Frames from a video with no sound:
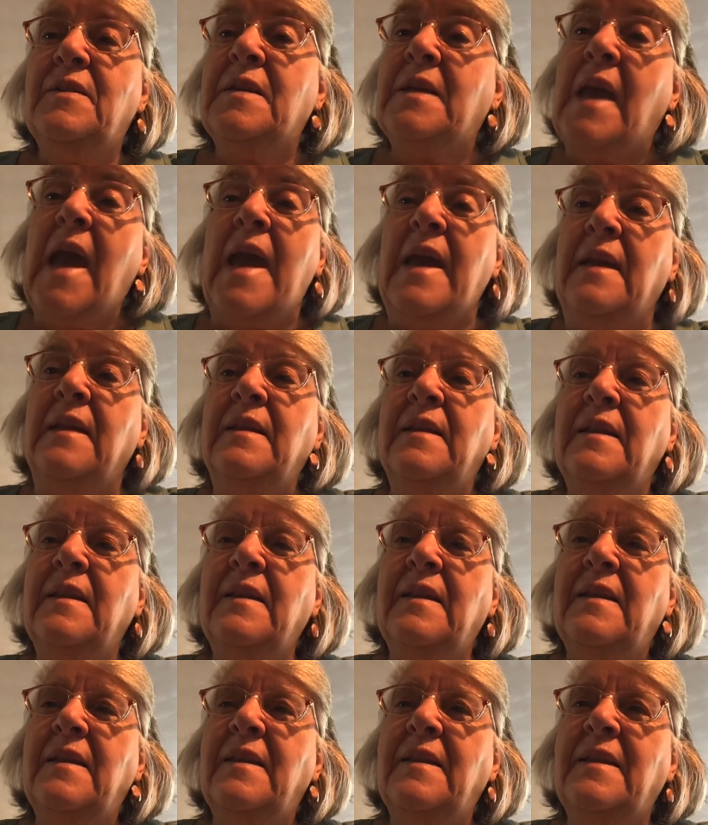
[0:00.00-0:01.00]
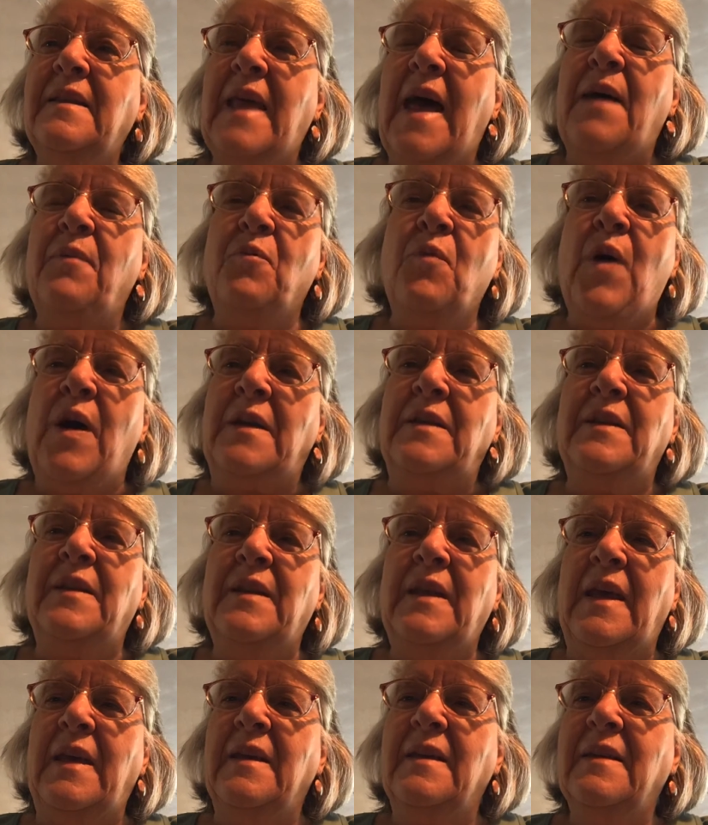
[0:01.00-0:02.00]
to gain that one
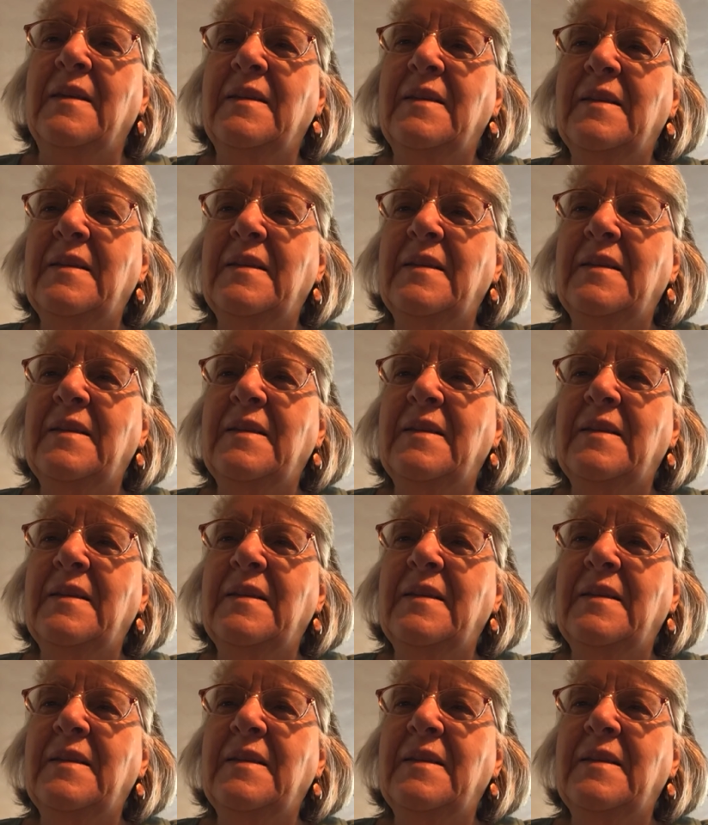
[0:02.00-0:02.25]
thing.